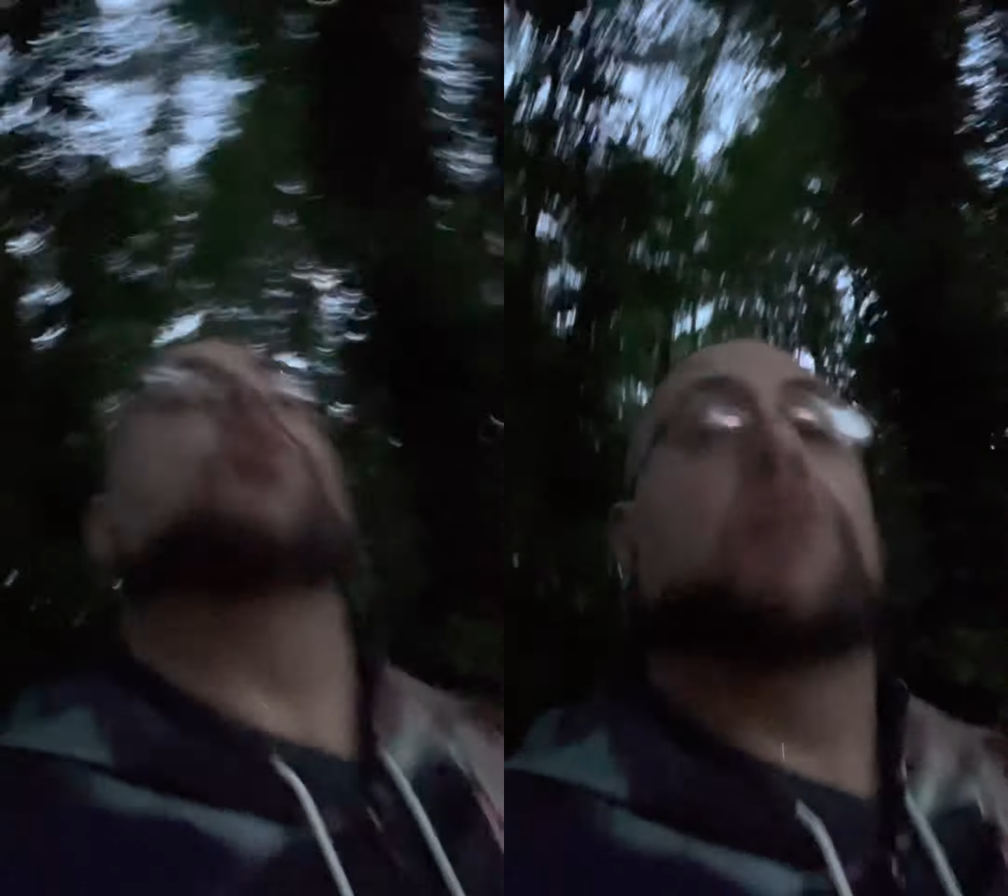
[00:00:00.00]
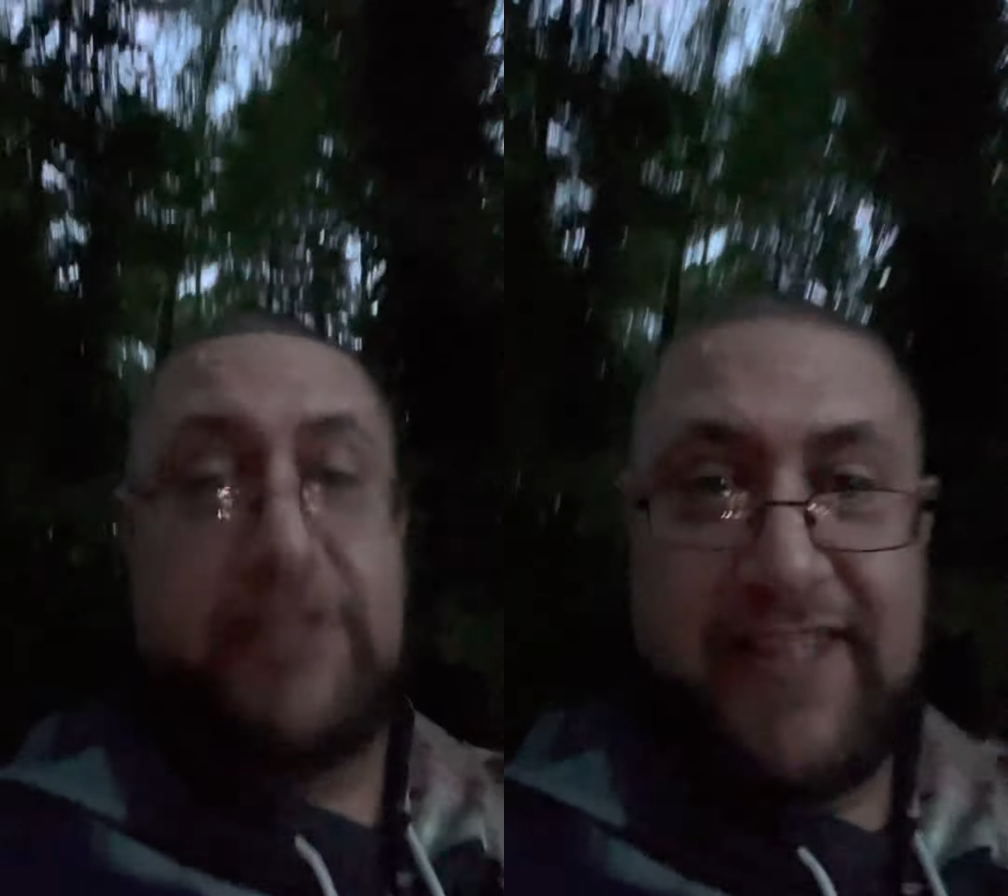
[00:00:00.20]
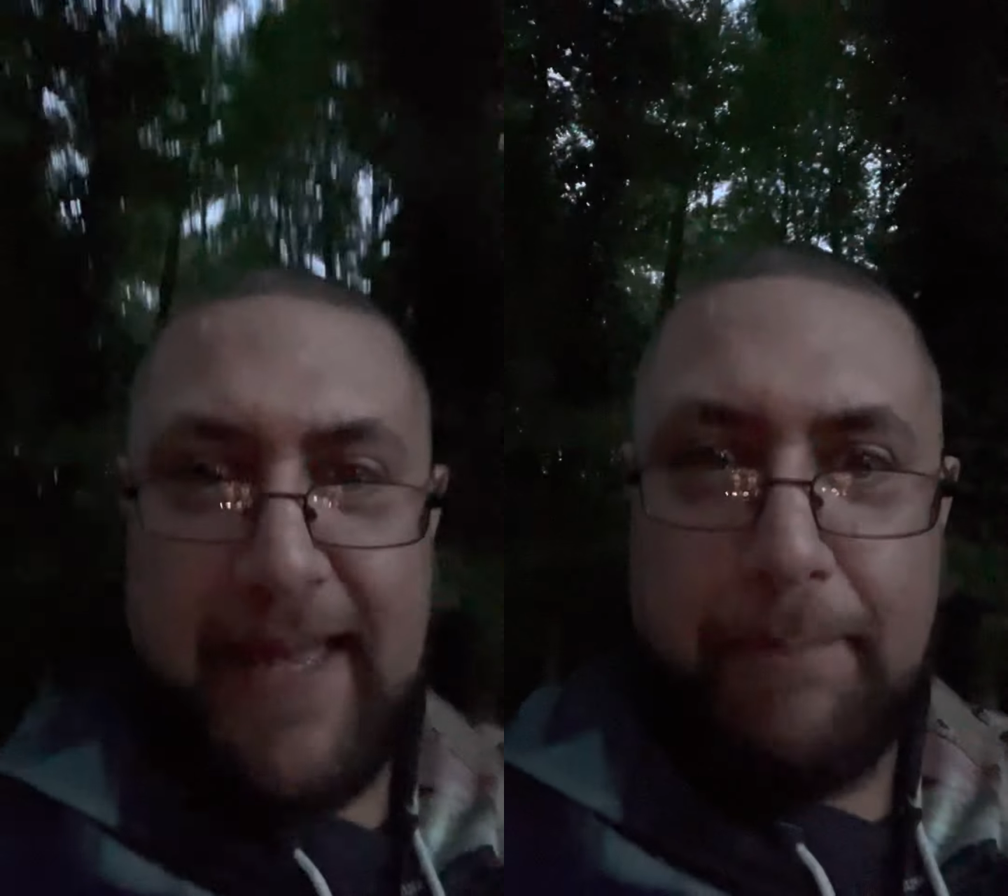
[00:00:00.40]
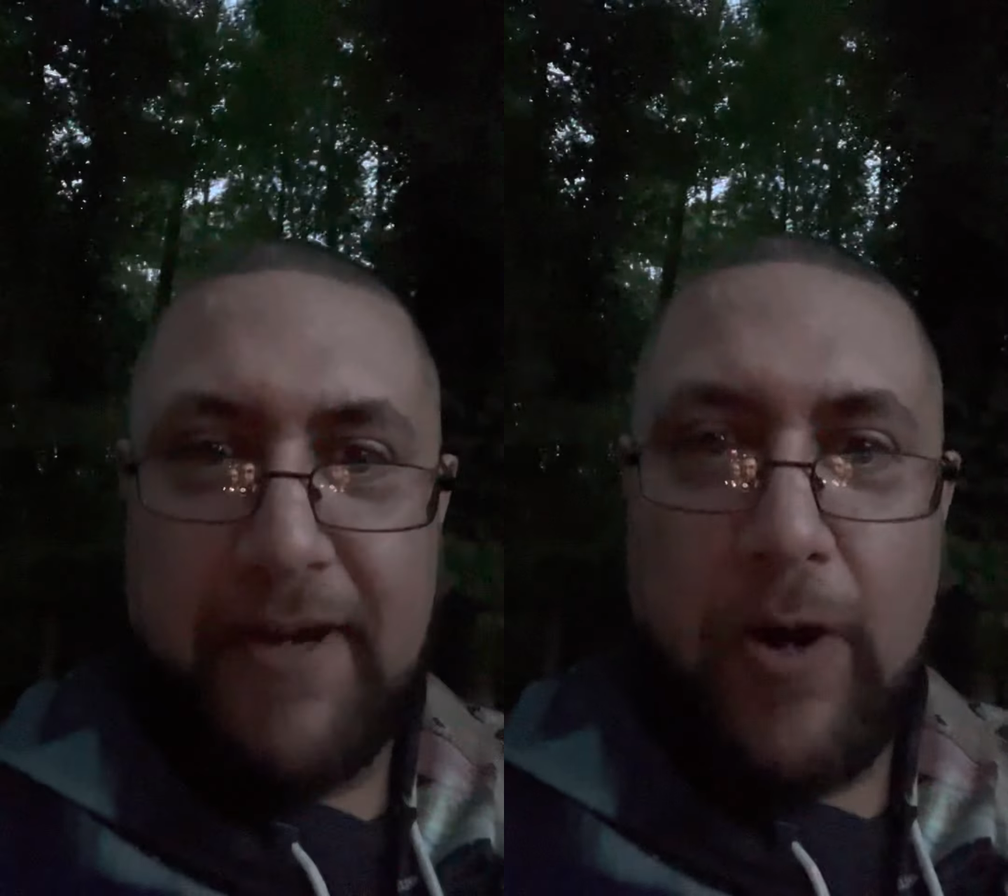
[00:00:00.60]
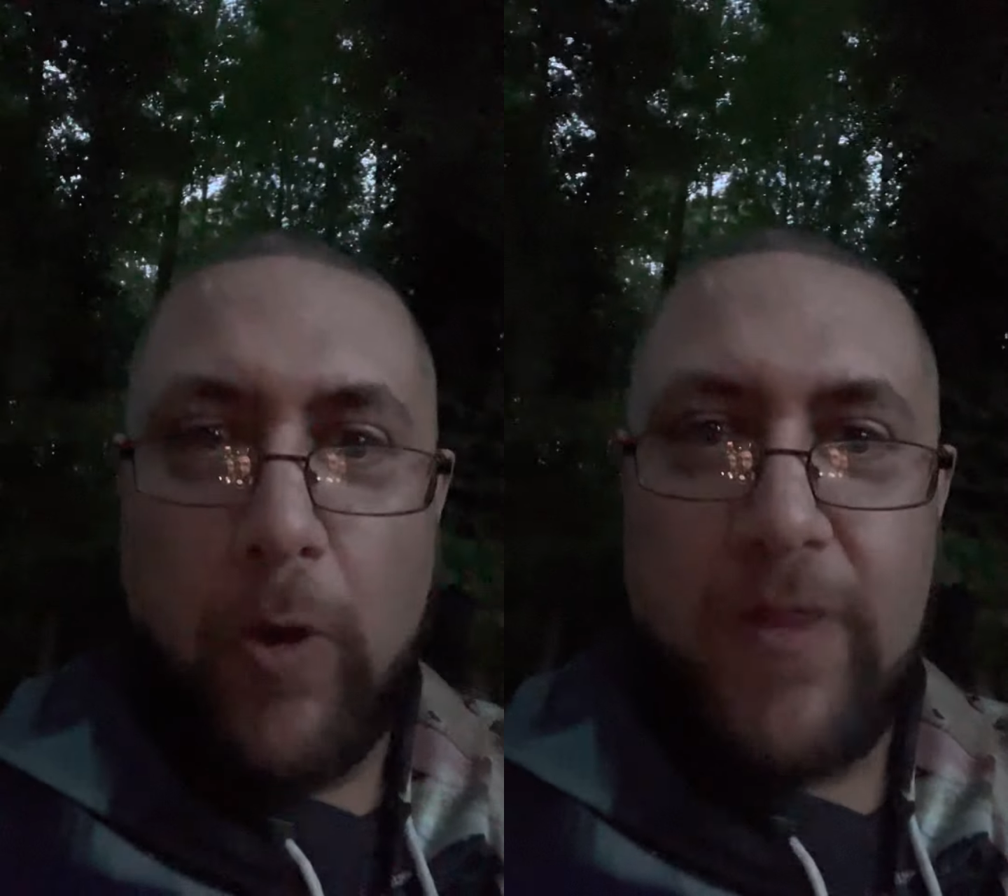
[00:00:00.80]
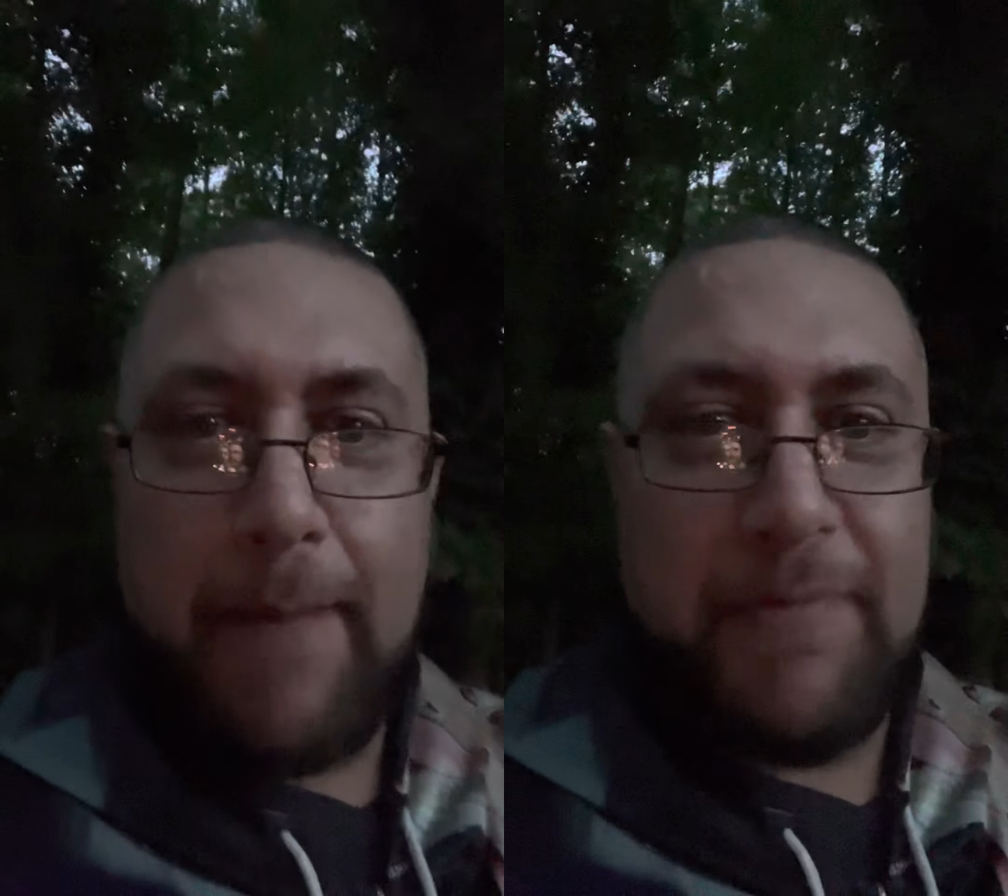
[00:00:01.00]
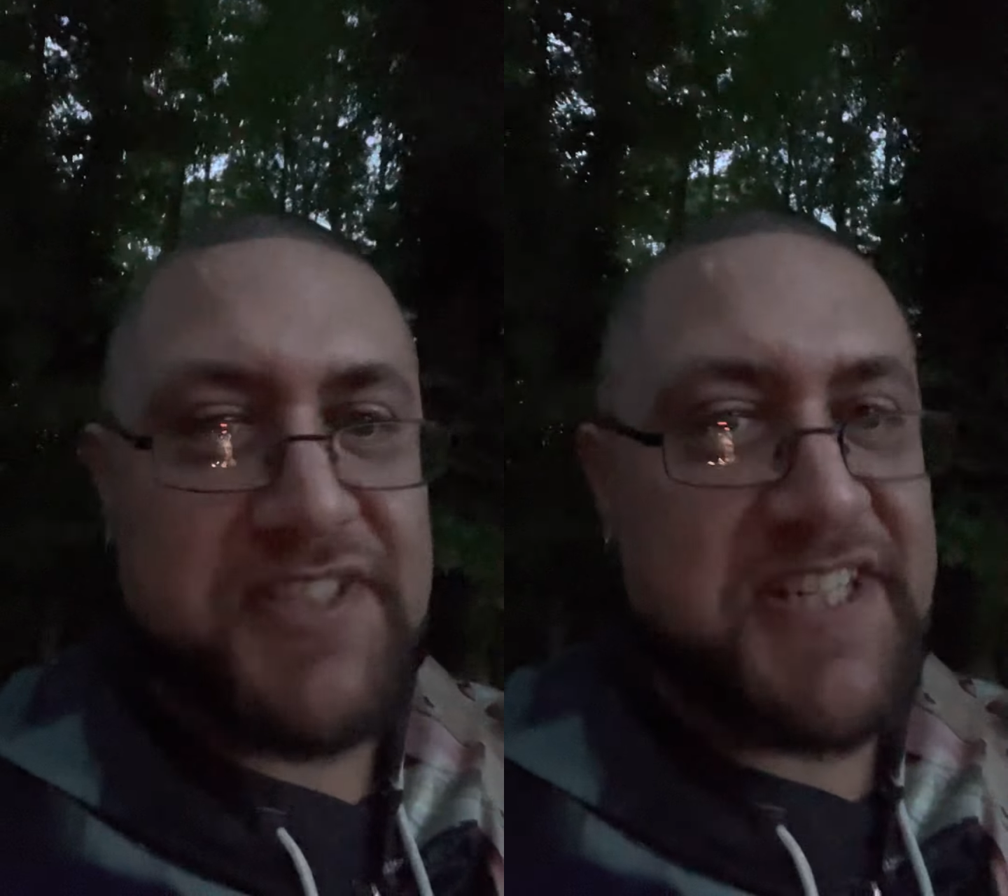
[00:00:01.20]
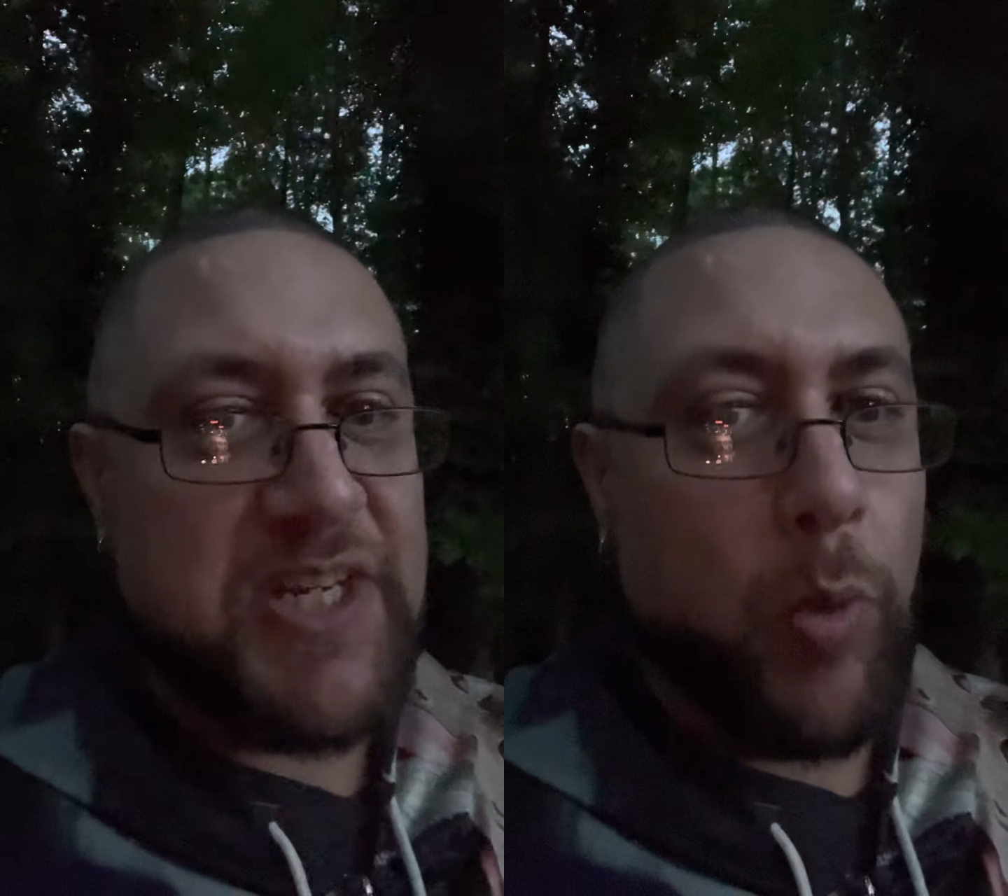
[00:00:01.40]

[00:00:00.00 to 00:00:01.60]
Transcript: See that bow? That mosquito